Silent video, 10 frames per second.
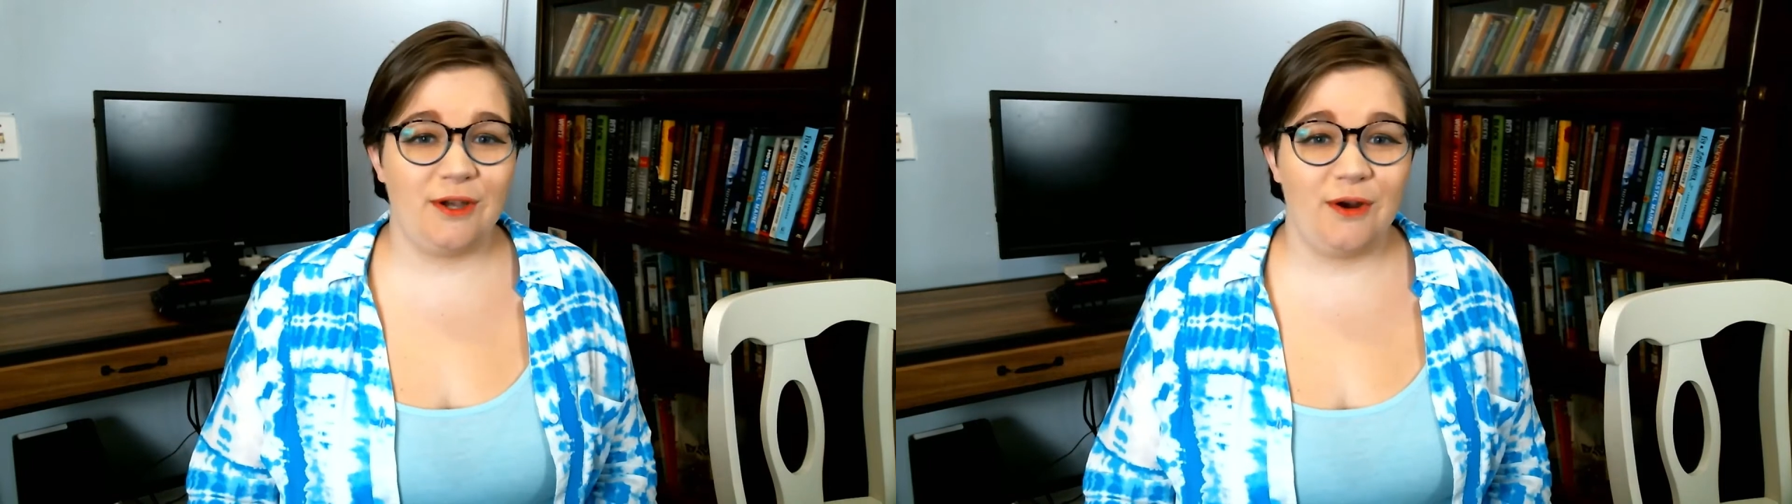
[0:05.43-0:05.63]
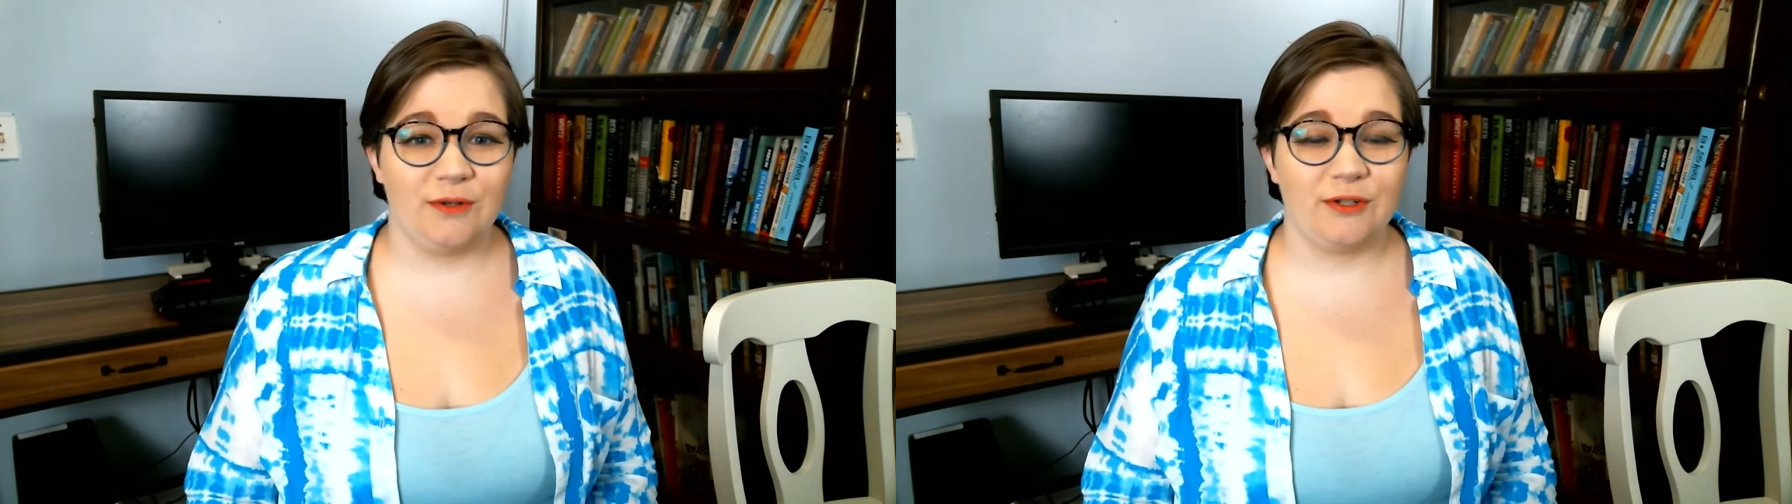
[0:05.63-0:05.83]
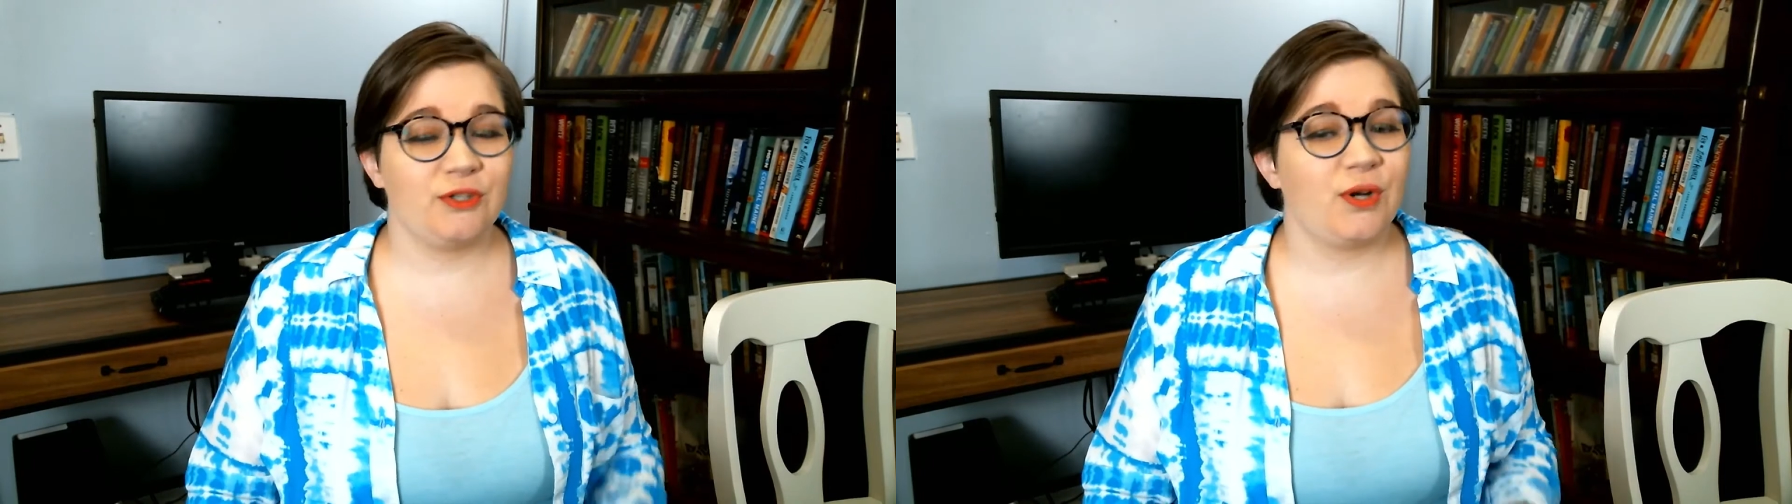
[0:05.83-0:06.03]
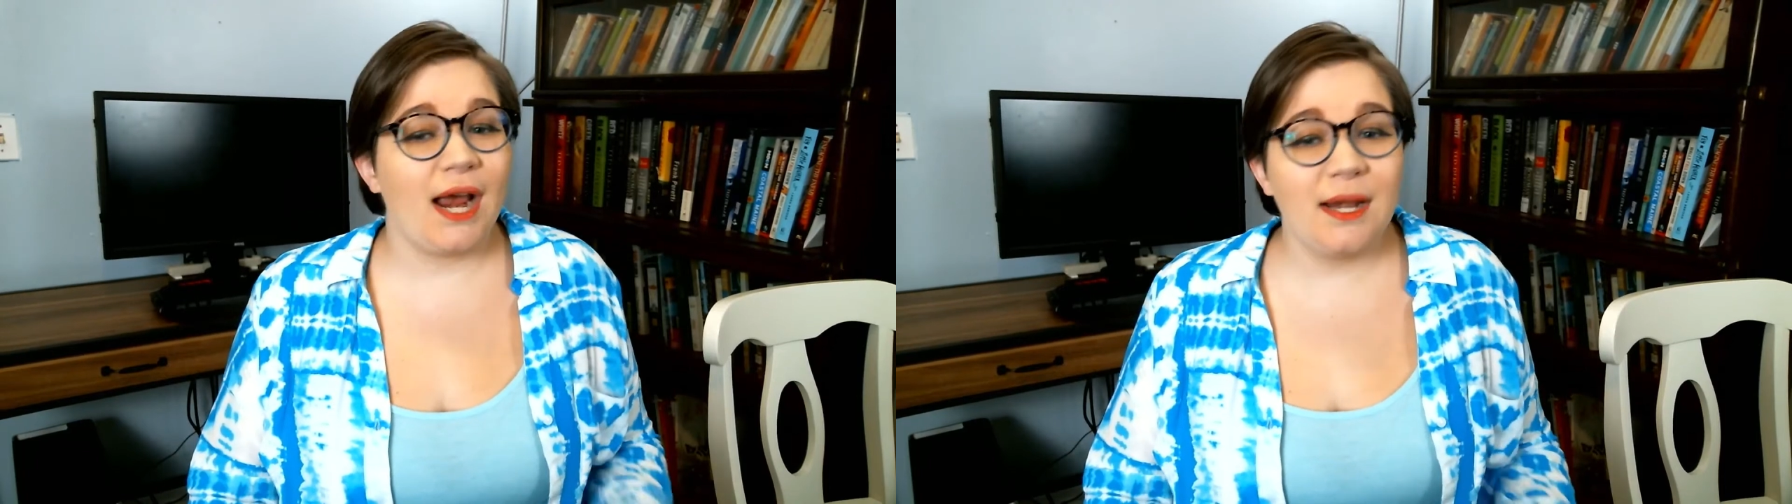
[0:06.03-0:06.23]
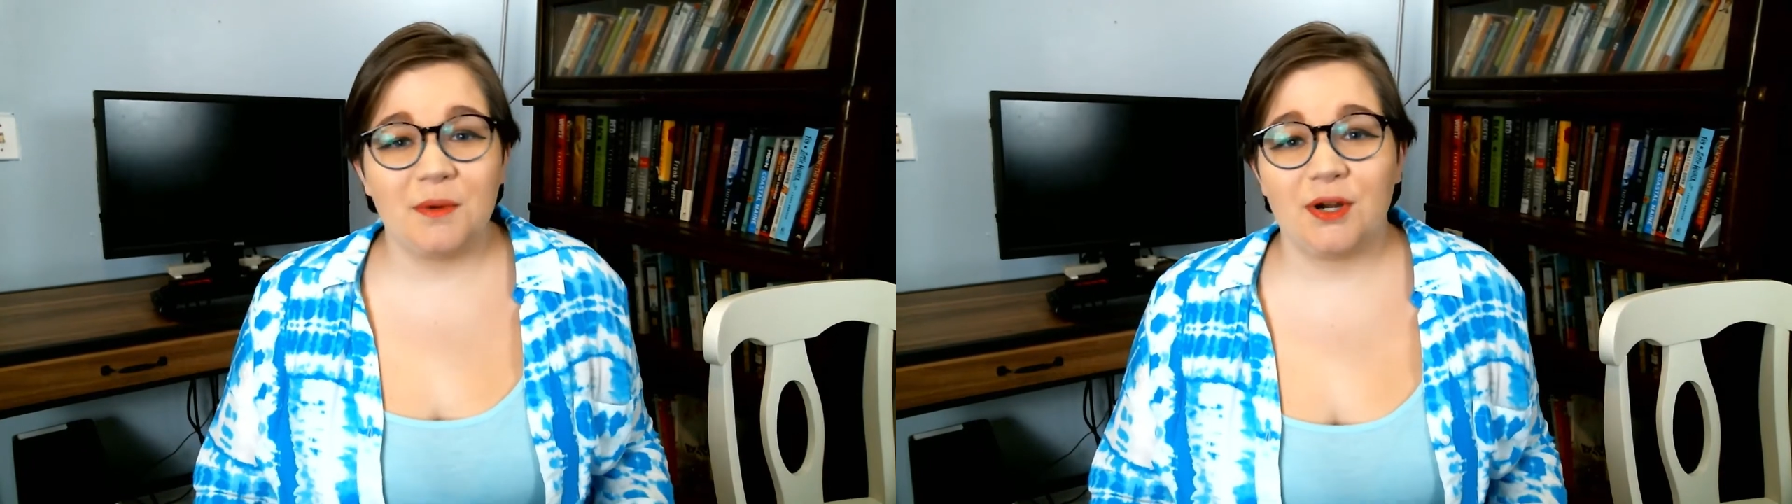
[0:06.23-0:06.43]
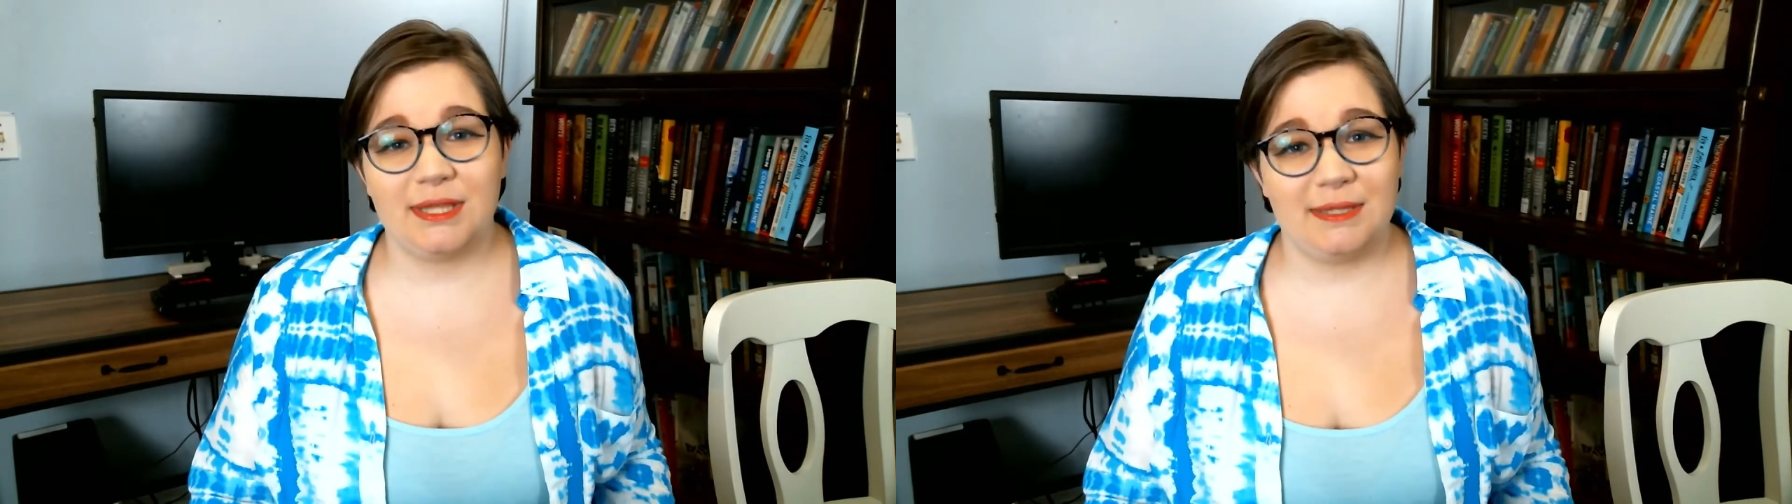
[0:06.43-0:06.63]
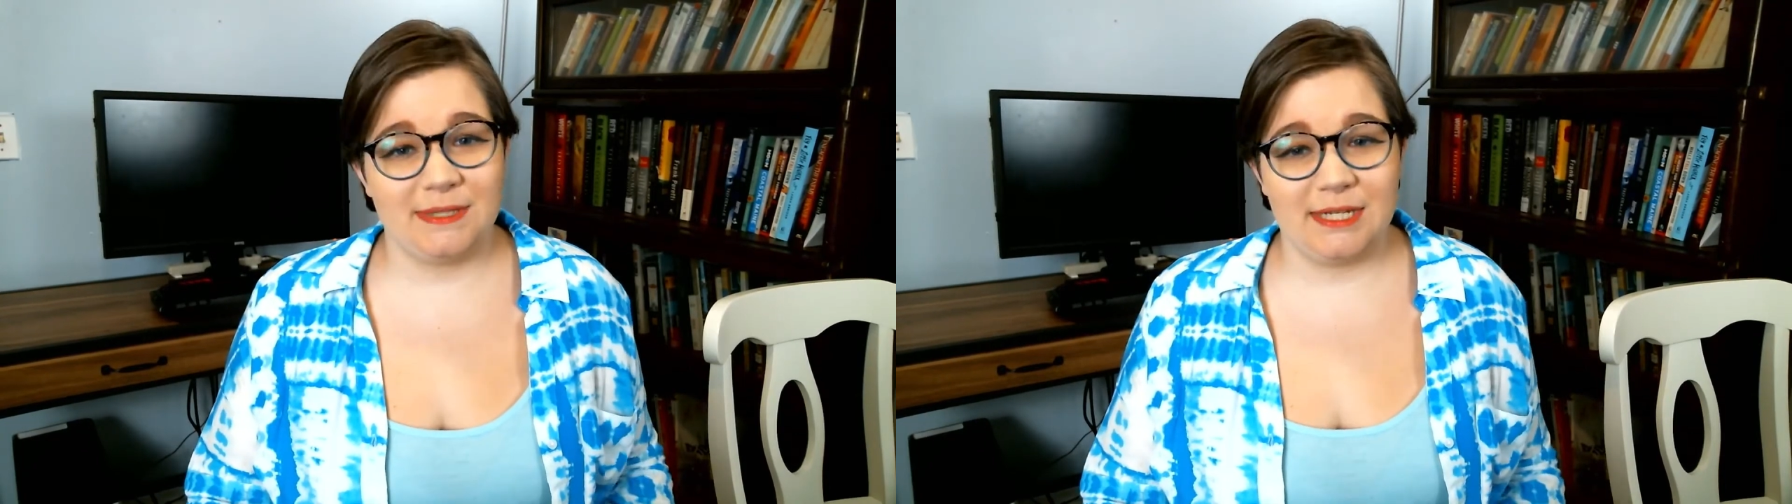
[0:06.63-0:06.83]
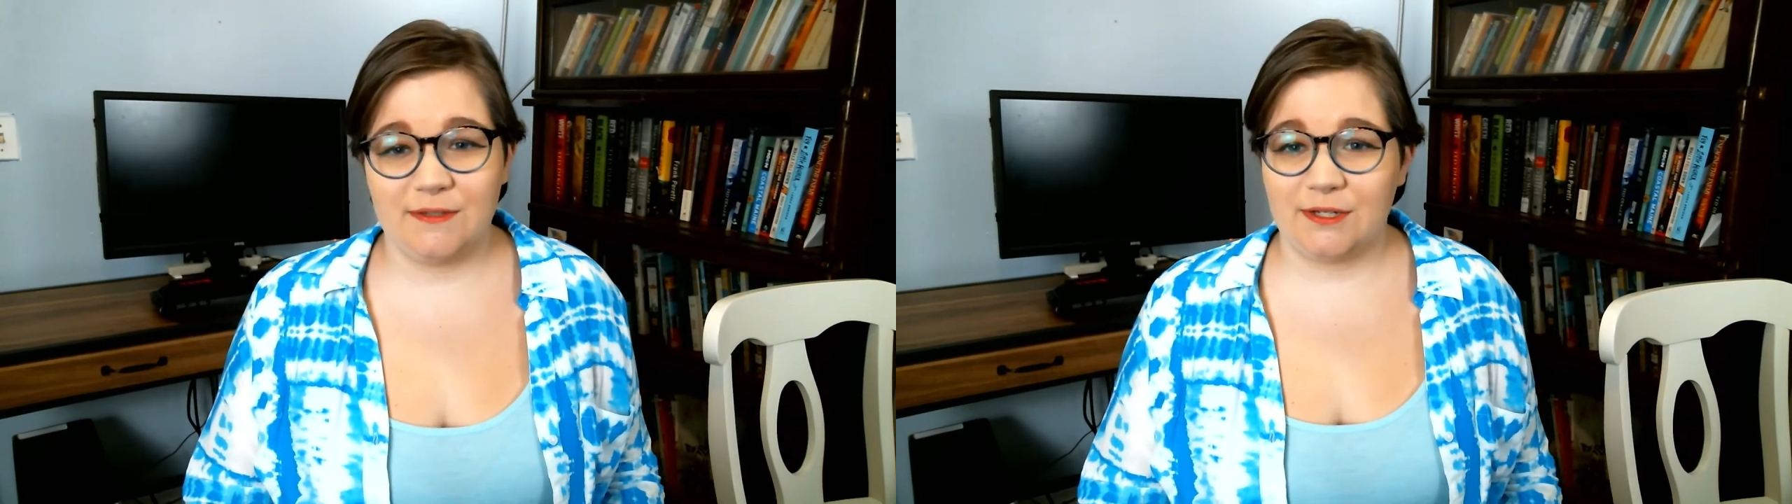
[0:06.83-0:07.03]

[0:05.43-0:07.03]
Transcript: owners try to market themselves